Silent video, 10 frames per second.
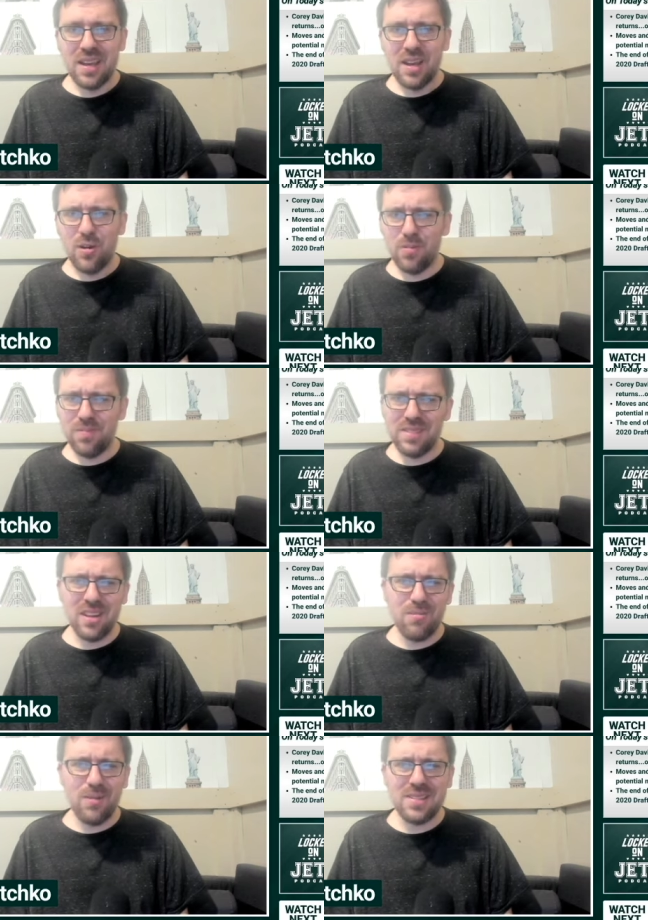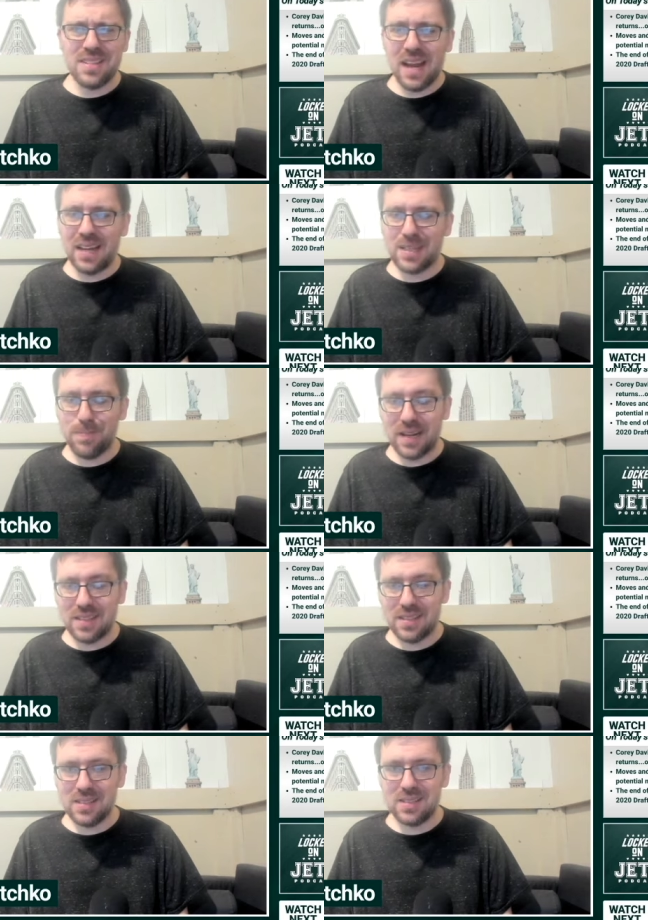who you know, was not
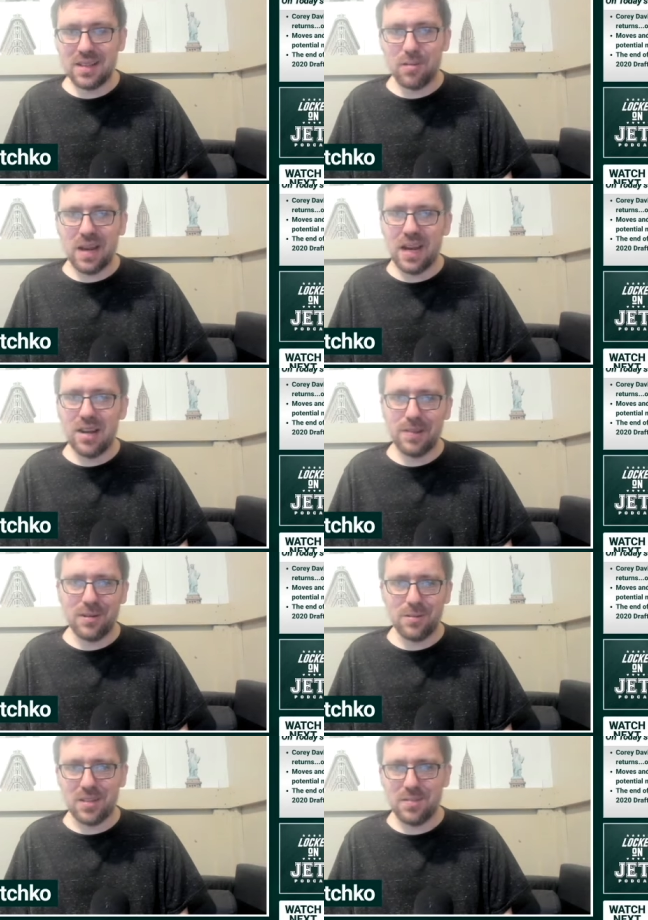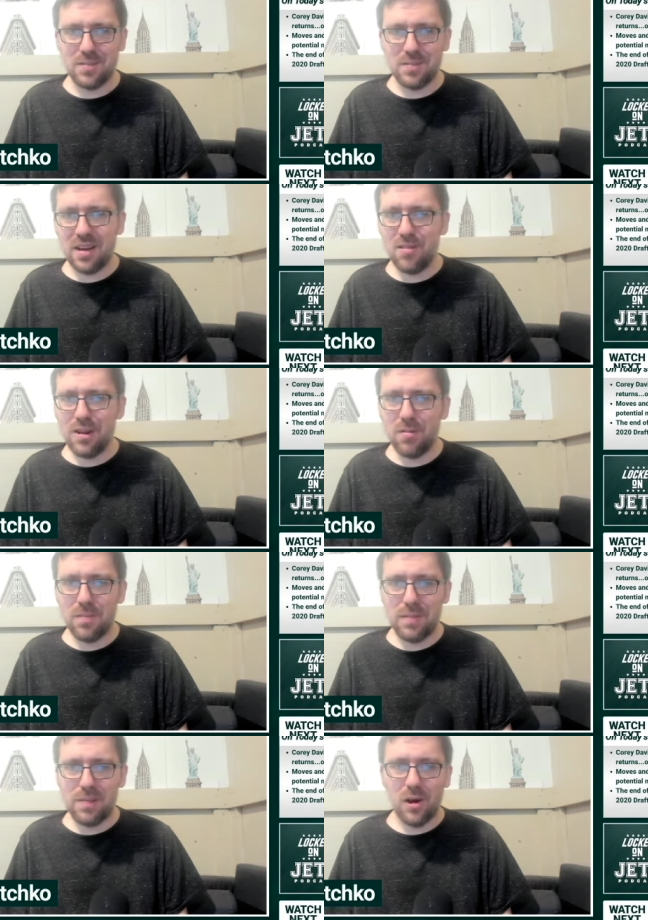expected to stick around, but there was a scenario where
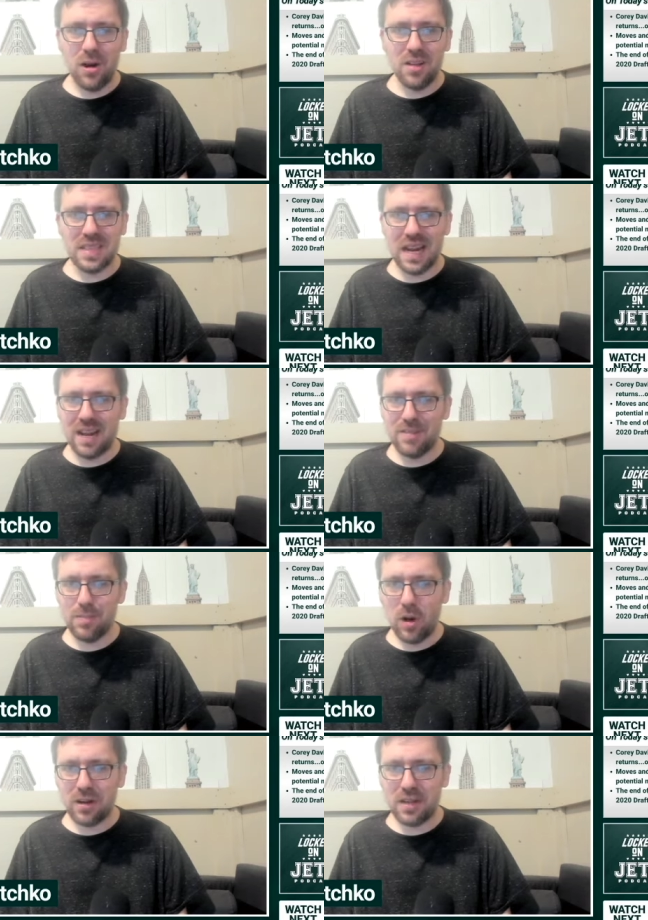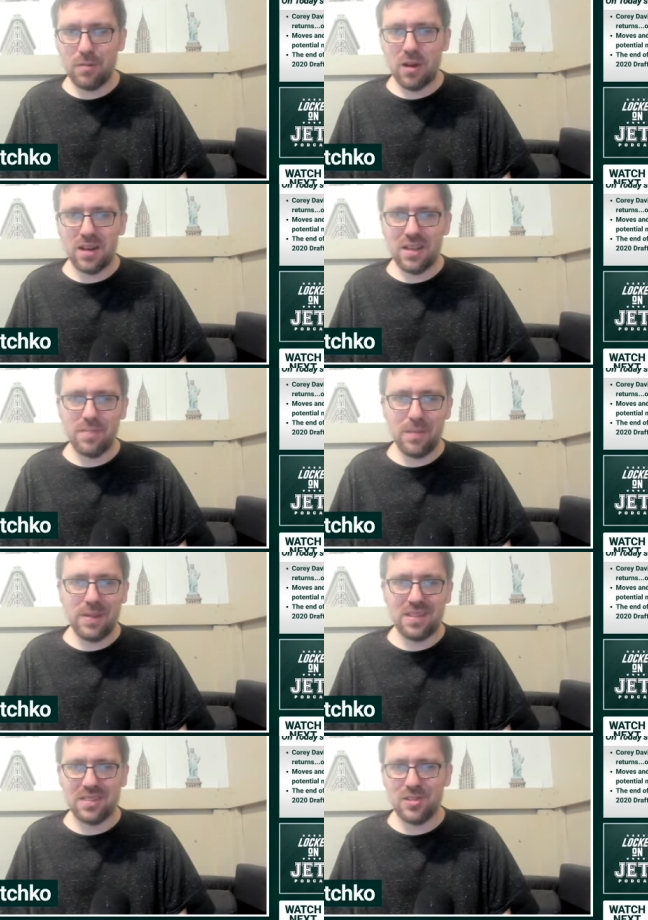maybe Hall did not have the market he wanted, and
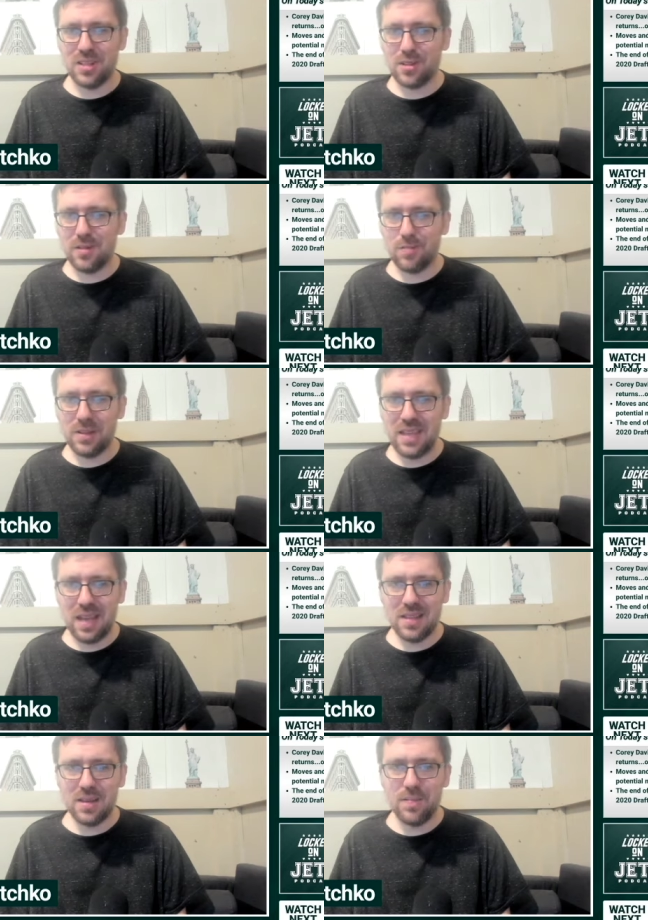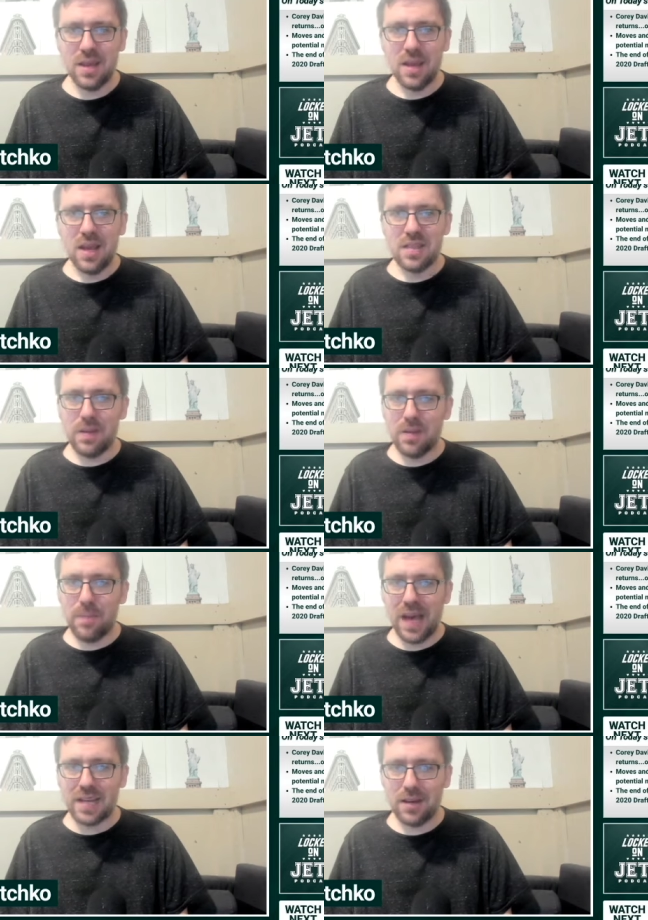maybe the Jets could have retained him to be a
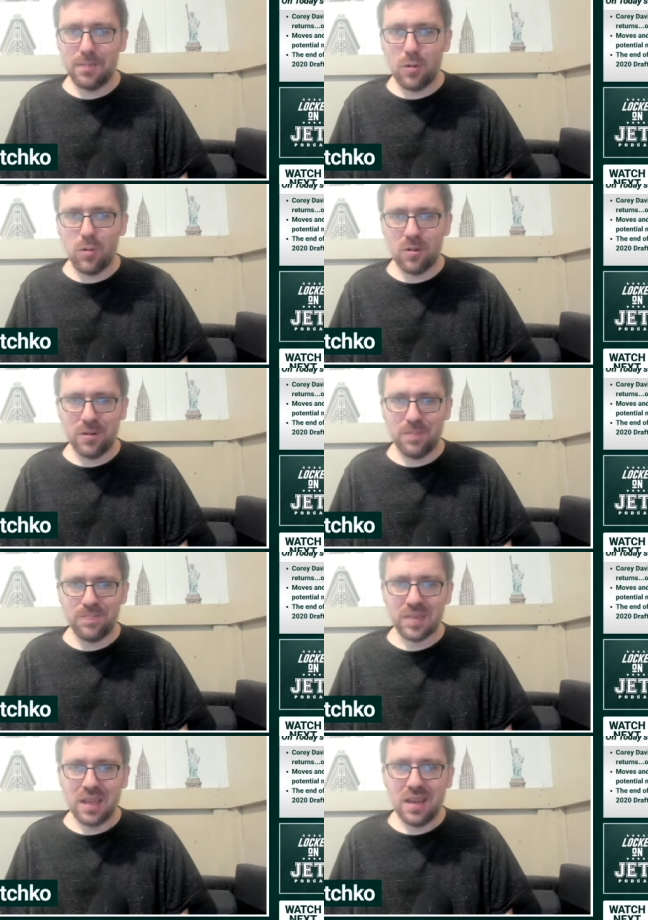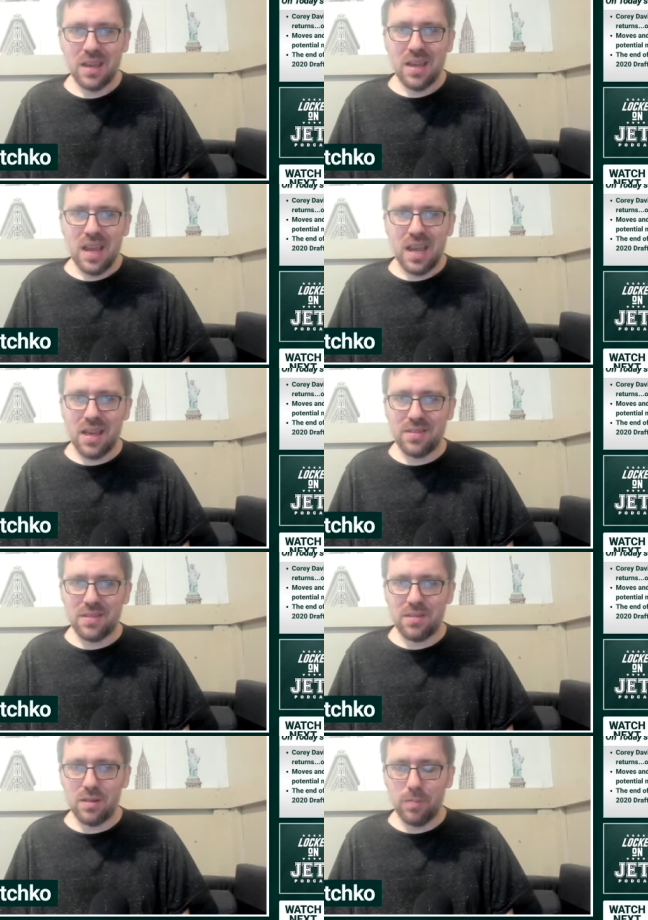backup corner. And
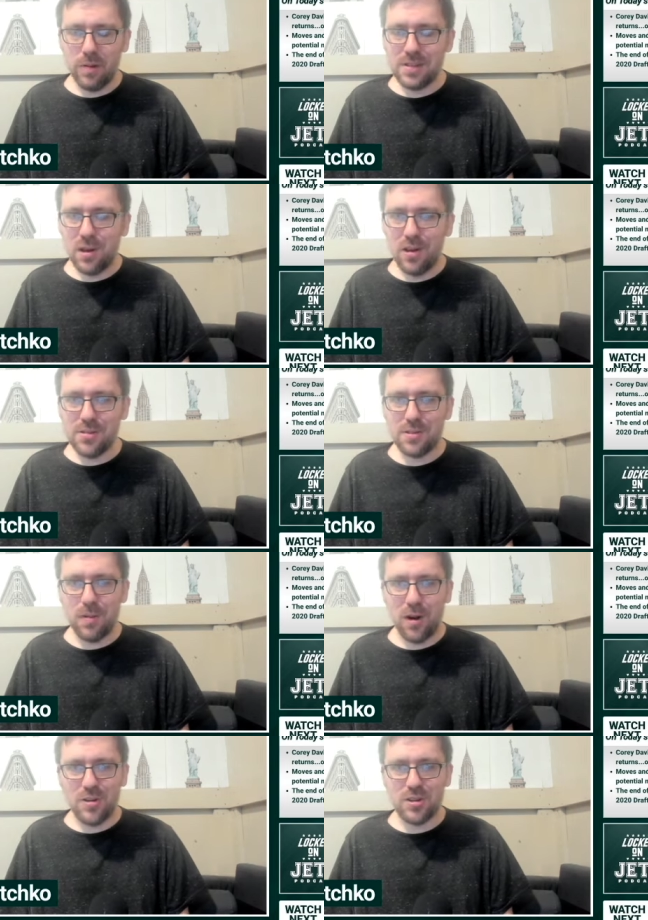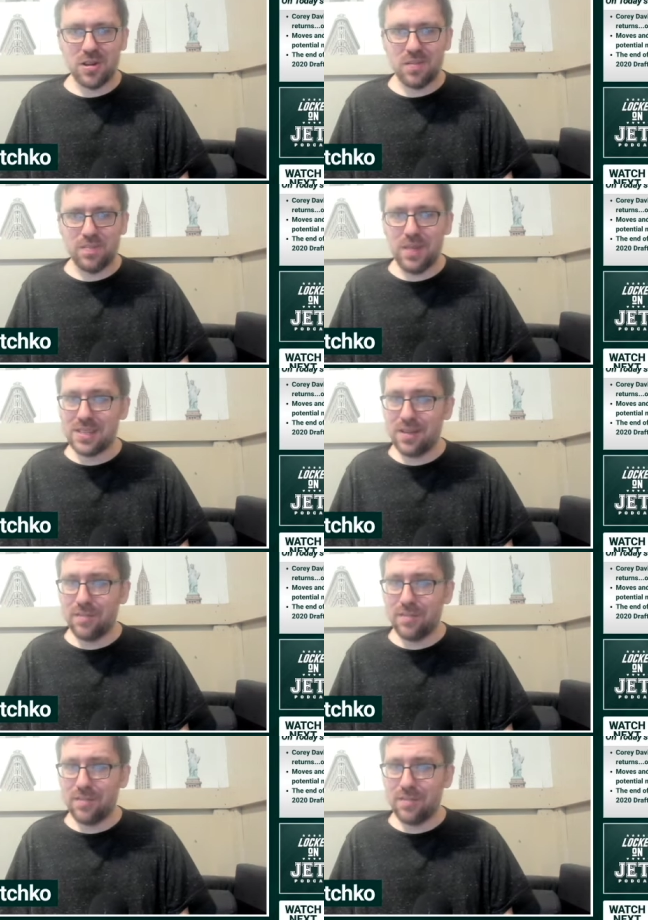Bryce Hall's departure makes it